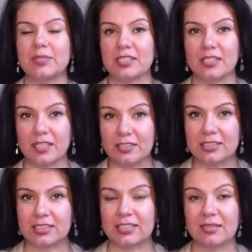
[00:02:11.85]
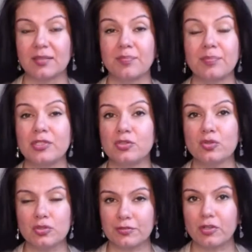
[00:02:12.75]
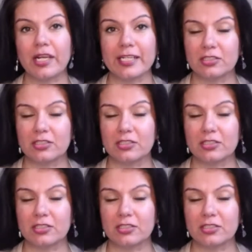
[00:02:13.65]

but in another city, in the beautiful Lake